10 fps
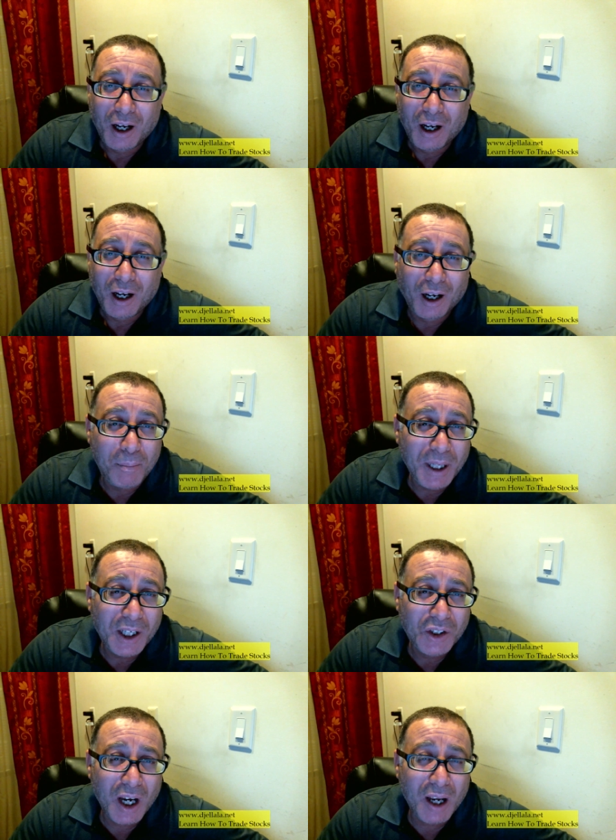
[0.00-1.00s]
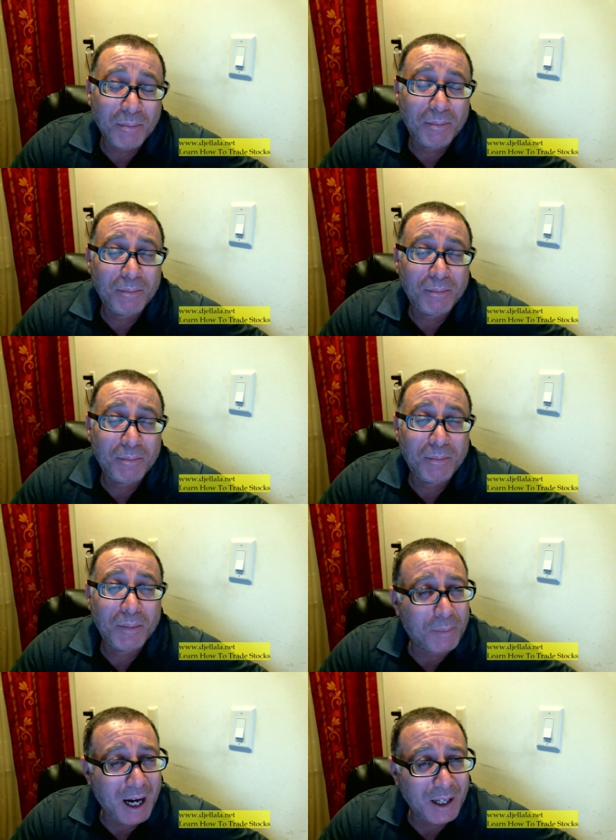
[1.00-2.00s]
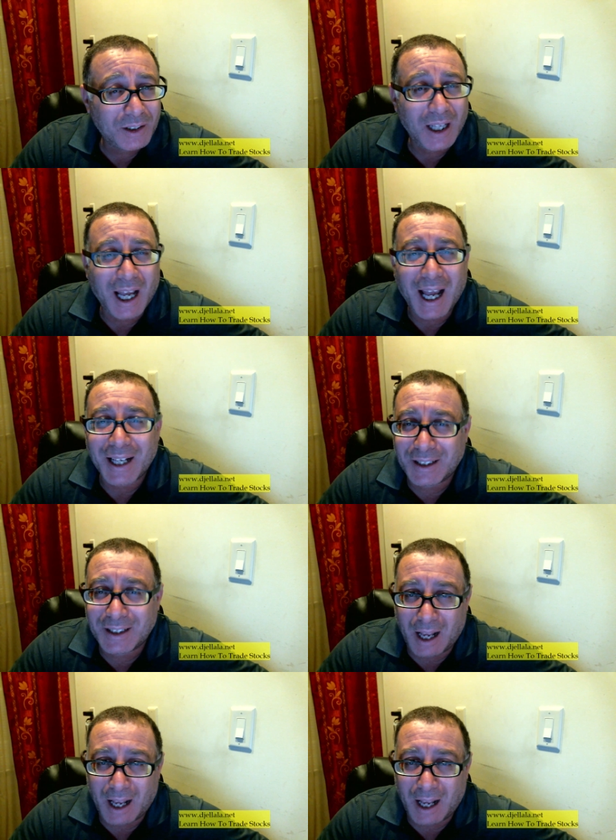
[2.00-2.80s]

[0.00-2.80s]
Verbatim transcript: uh, a big jump in the price I sell